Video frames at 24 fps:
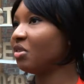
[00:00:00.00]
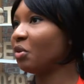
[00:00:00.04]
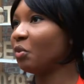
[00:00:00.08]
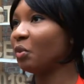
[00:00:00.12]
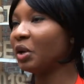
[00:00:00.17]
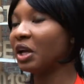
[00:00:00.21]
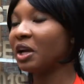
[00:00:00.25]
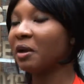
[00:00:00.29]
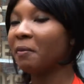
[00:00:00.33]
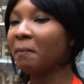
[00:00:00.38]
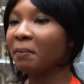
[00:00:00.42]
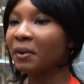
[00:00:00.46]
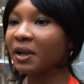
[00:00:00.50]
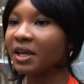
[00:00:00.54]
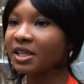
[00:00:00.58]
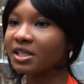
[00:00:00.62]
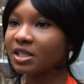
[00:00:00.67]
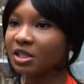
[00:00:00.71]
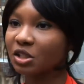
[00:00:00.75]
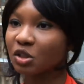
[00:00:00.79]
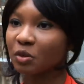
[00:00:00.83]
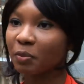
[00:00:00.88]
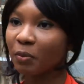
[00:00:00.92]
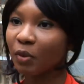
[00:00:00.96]
we can
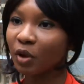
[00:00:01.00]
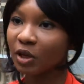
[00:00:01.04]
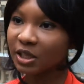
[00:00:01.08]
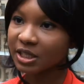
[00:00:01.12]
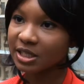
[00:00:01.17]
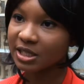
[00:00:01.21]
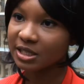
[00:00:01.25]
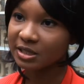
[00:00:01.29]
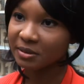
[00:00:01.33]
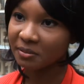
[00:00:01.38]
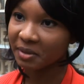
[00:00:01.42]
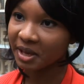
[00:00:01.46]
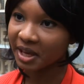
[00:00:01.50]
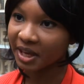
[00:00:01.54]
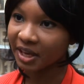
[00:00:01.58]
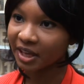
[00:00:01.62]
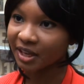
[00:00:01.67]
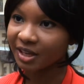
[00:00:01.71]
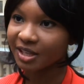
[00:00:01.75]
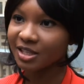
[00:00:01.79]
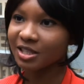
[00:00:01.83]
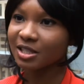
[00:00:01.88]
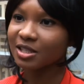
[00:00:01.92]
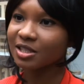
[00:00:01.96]
place it to
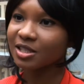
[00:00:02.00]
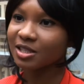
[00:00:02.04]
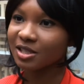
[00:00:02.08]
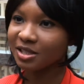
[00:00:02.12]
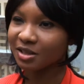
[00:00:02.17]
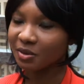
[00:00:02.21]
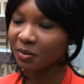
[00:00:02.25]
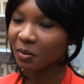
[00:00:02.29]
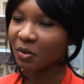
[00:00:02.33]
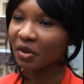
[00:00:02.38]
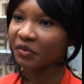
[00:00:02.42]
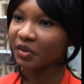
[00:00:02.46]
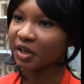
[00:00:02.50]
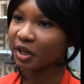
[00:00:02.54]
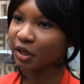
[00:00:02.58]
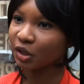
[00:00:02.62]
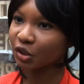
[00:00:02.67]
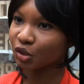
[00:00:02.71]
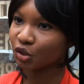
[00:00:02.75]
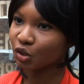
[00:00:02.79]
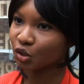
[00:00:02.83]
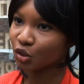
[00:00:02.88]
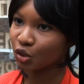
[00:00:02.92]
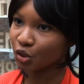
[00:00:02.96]
policymakers and see what they
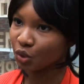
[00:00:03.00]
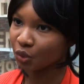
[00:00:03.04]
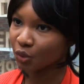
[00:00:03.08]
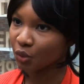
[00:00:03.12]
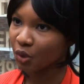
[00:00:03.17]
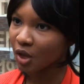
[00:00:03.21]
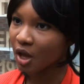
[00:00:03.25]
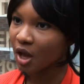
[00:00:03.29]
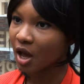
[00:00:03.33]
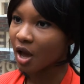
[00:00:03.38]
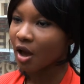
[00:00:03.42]
can do.